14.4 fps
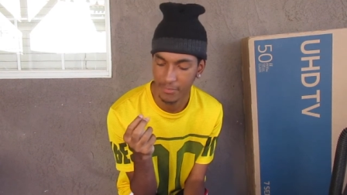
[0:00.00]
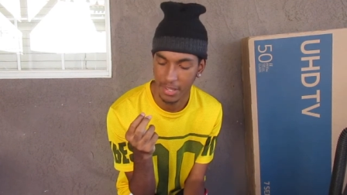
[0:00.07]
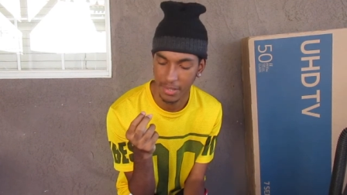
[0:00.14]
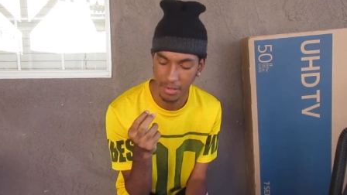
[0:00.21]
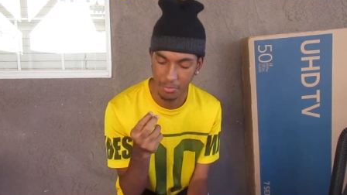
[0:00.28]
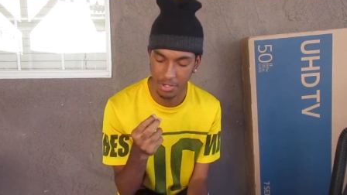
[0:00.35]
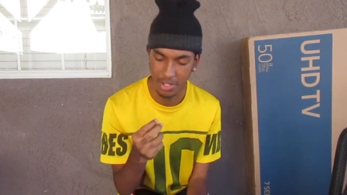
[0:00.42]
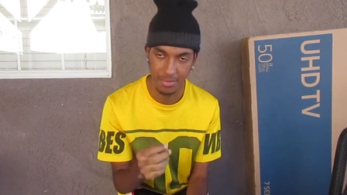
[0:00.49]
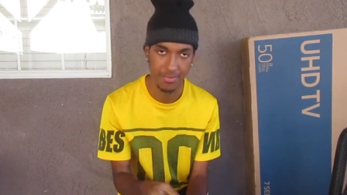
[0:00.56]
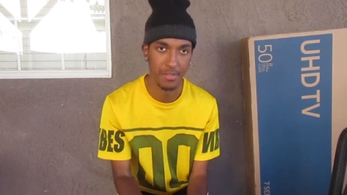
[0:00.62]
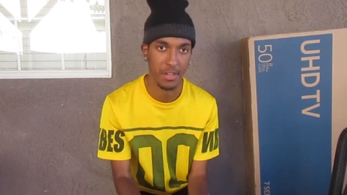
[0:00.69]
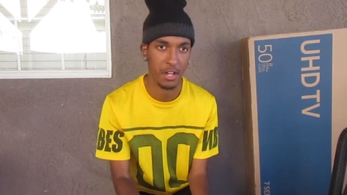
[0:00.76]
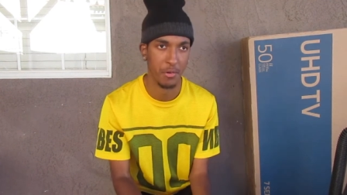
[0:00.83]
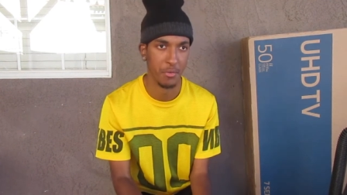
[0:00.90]
I don't want to.
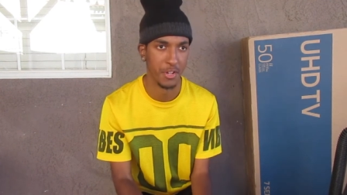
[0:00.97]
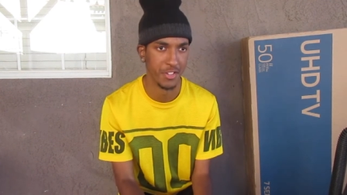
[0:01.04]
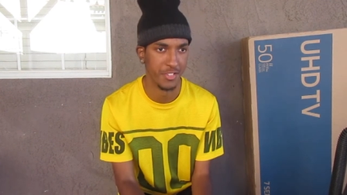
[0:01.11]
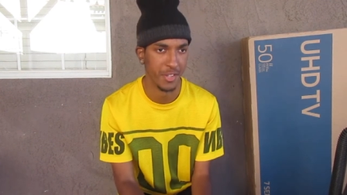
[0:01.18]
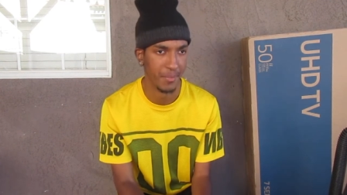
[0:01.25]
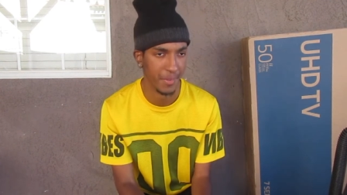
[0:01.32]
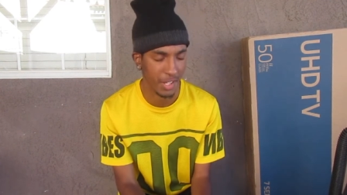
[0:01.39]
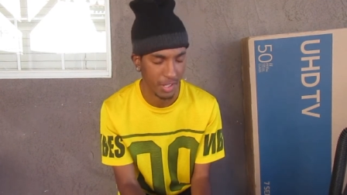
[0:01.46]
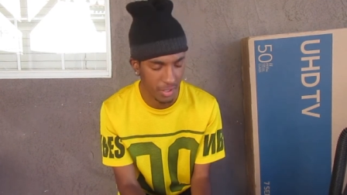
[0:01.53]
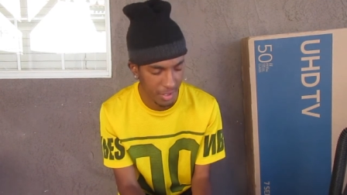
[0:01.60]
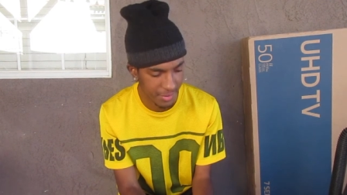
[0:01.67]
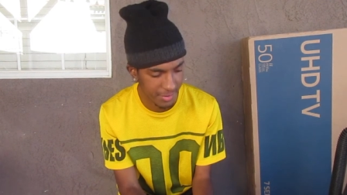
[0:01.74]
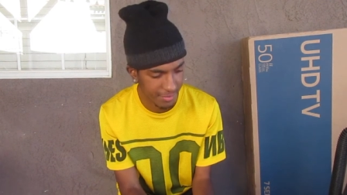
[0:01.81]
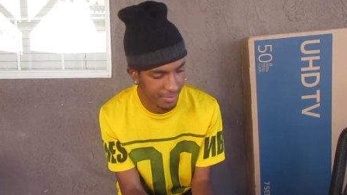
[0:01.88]
I don't want to jump the
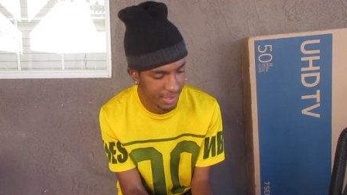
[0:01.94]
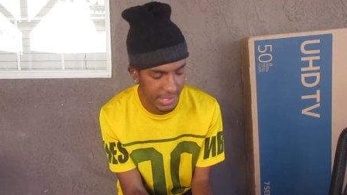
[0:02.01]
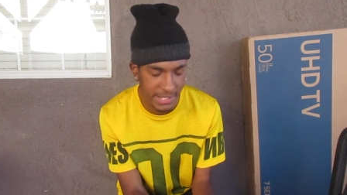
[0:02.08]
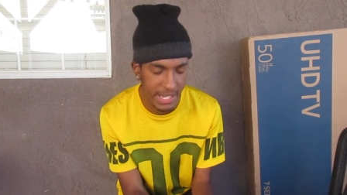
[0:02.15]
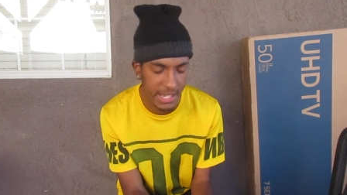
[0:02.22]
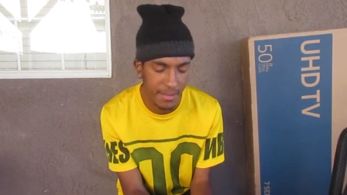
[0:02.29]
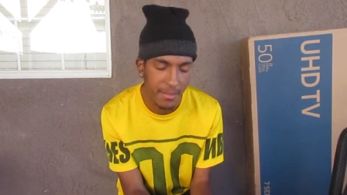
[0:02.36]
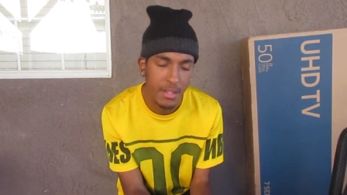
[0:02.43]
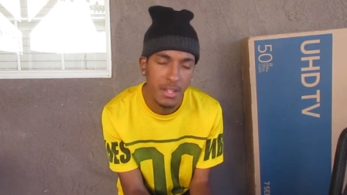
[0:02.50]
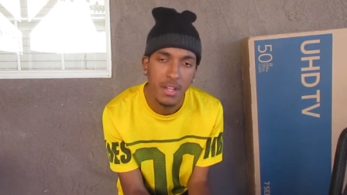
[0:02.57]
gun yet.